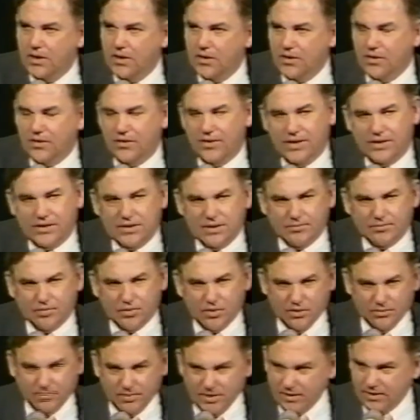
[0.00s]
or that the
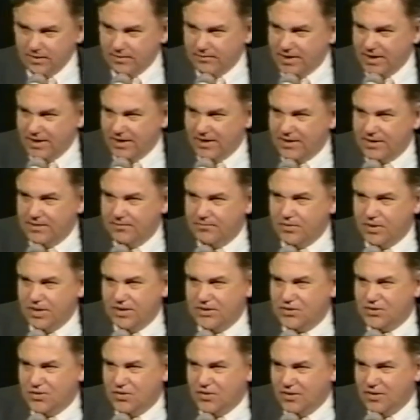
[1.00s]
probing American
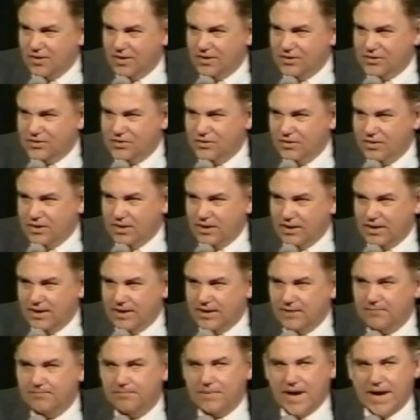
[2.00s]
press corps is going to let
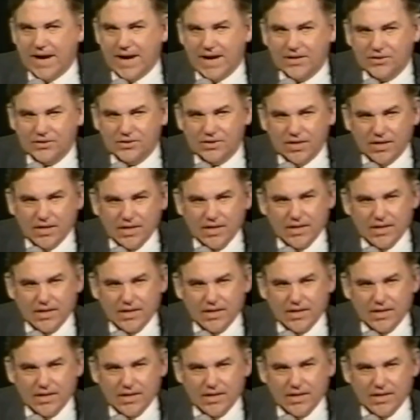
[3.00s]
it pass.